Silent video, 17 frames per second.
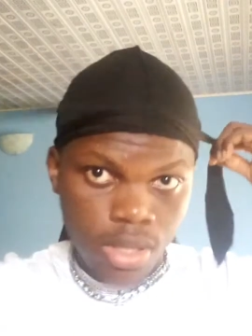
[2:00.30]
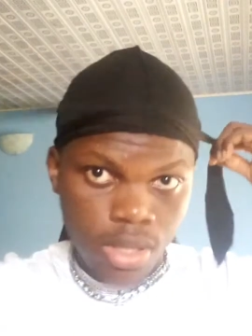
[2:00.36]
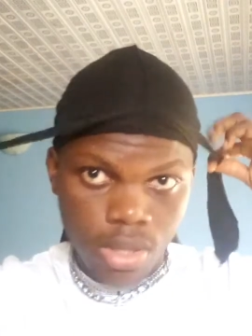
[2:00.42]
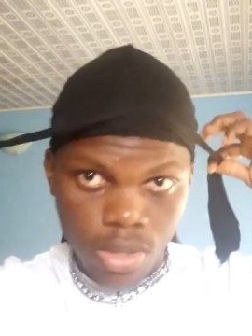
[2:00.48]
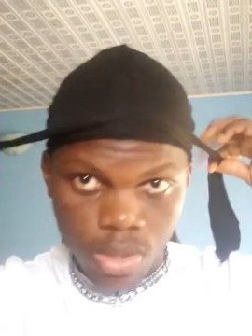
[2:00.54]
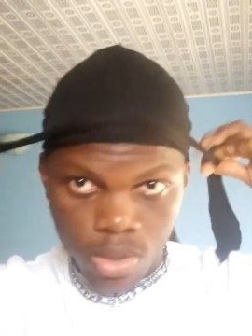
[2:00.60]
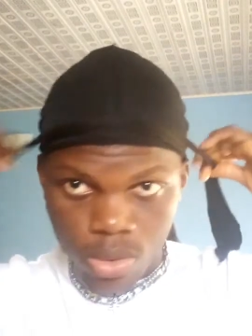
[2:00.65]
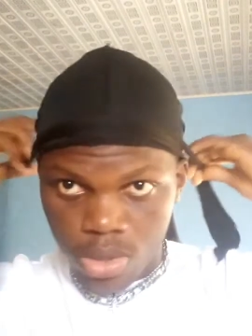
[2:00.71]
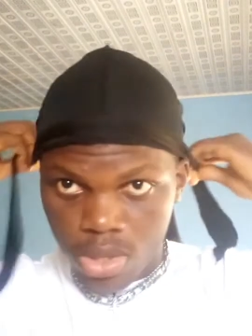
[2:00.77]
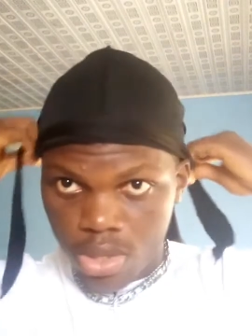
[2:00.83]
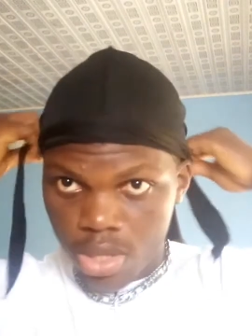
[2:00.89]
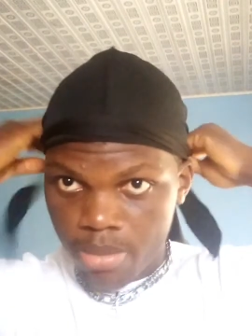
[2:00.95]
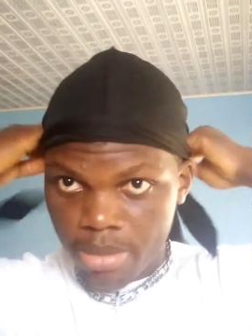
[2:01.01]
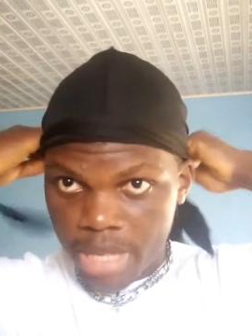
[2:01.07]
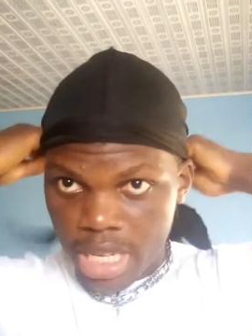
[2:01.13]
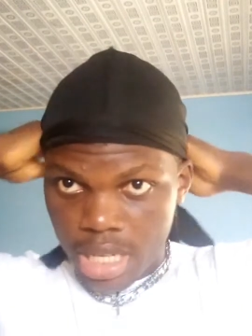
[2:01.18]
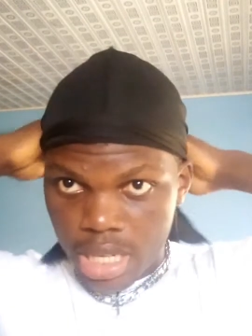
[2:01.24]
You do it to the
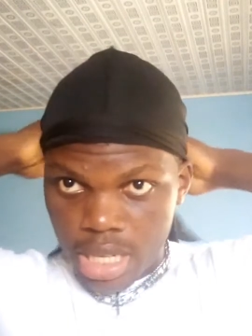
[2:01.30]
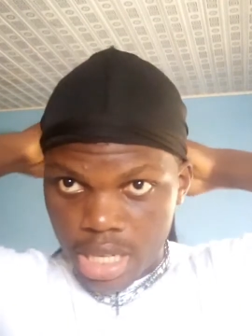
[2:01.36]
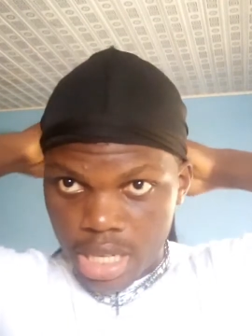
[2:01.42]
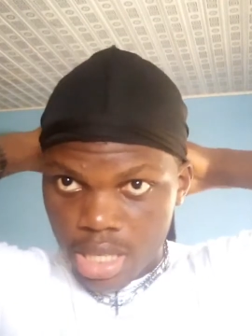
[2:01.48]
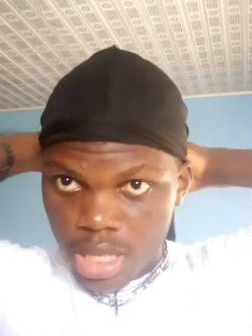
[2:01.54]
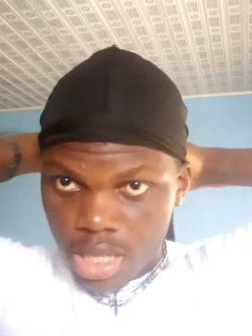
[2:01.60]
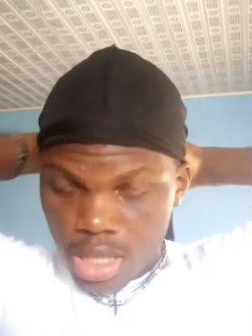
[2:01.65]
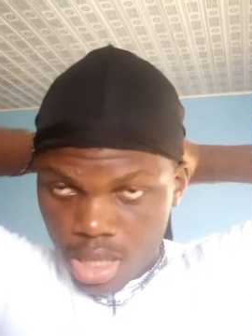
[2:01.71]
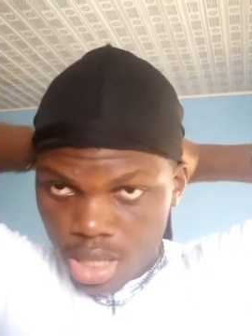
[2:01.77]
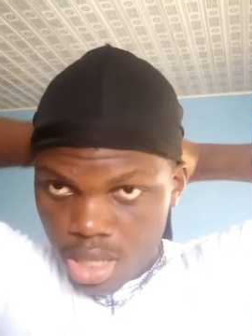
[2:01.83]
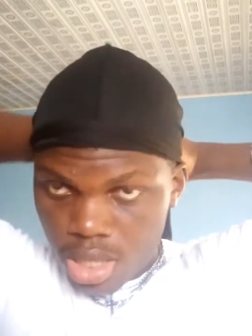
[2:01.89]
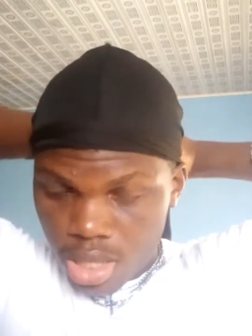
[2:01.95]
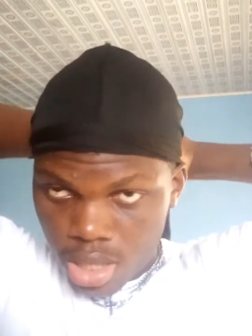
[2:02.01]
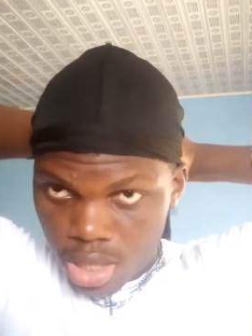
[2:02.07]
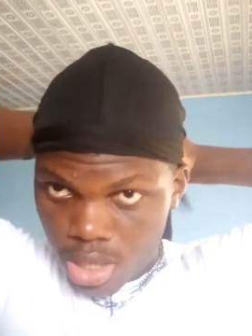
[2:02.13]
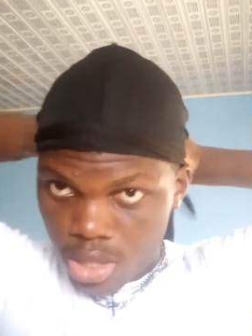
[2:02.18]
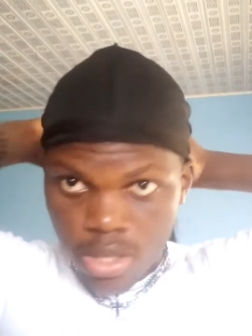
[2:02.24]
back like this,
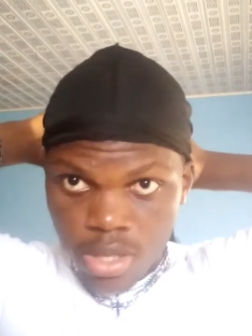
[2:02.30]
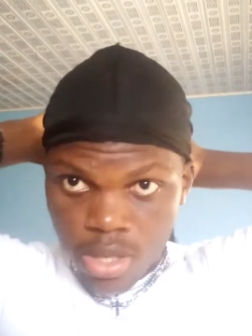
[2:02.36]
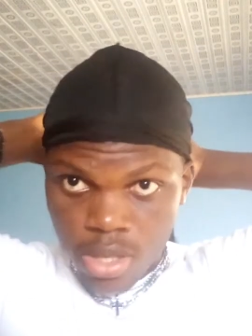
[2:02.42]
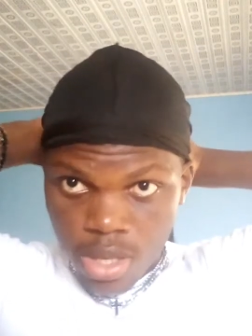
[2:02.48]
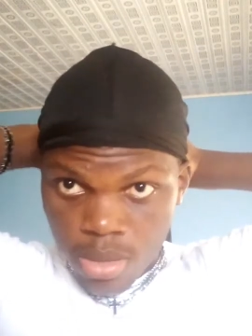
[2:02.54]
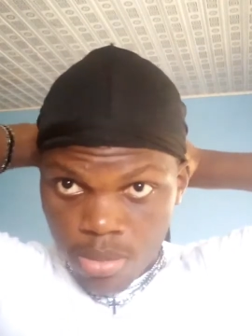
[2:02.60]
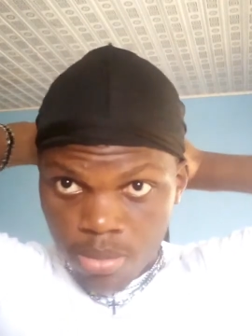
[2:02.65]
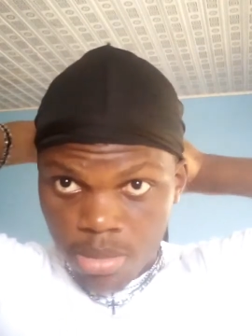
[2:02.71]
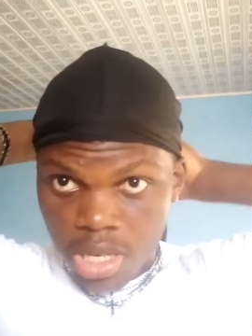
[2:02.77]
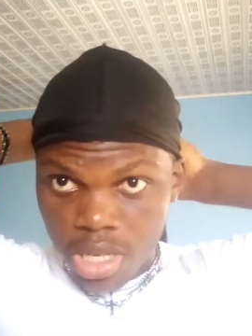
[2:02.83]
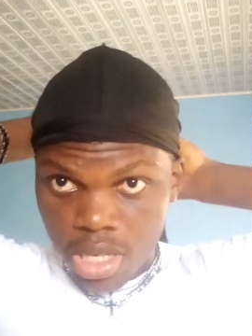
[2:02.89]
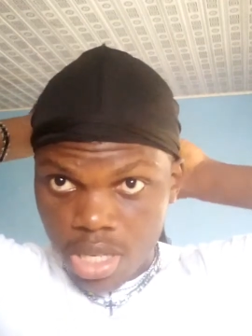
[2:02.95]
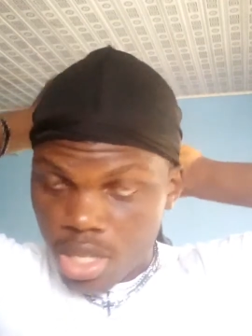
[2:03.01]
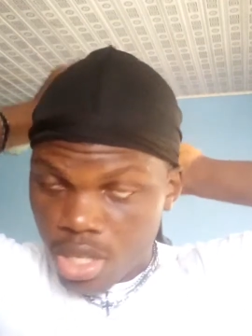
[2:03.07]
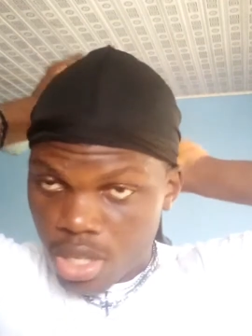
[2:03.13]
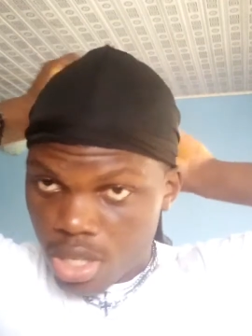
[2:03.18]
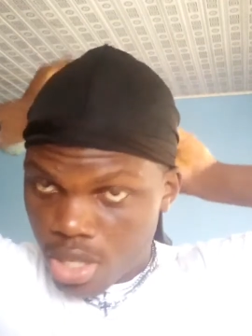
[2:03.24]
but
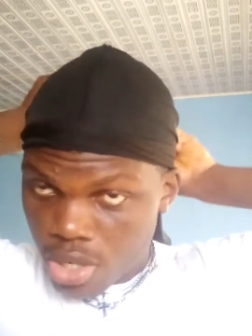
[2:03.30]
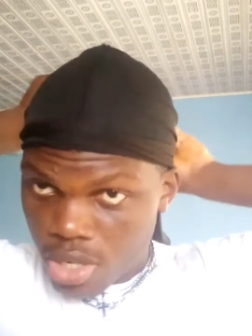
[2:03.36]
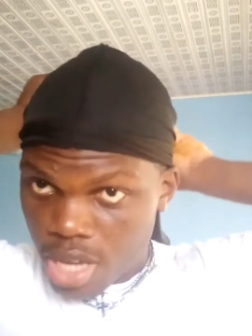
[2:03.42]
you